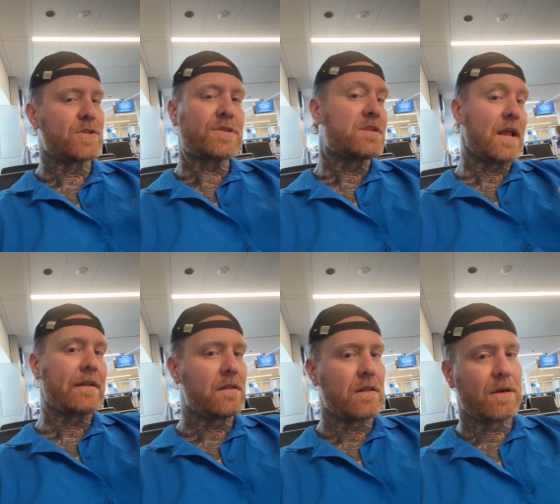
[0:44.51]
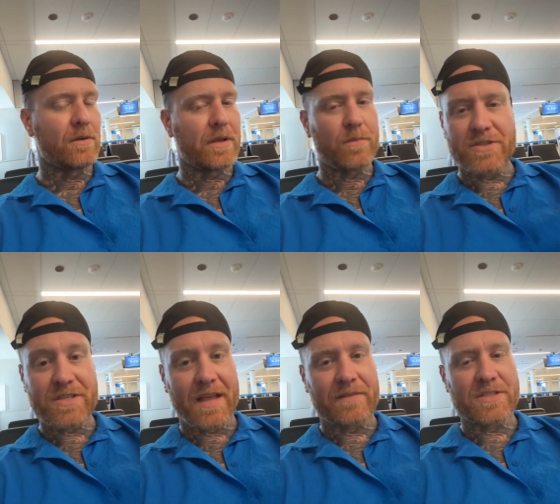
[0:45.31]
just because like literally we
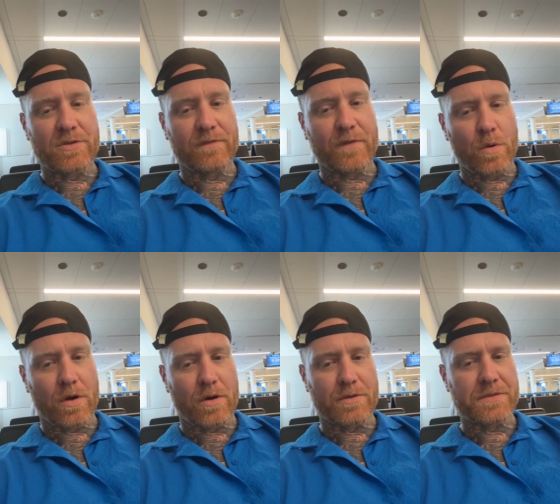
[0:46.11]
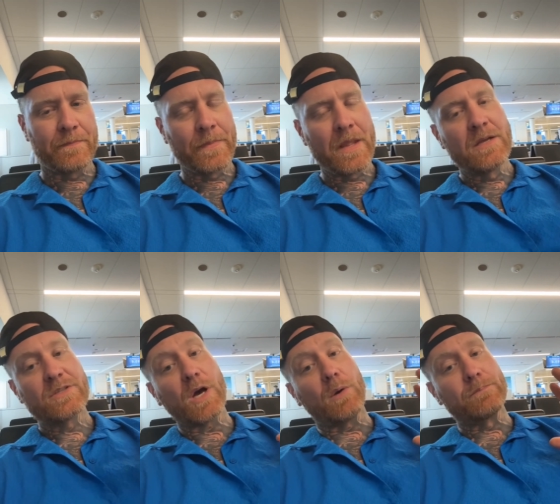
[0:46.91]
just had these 2 phone calls. So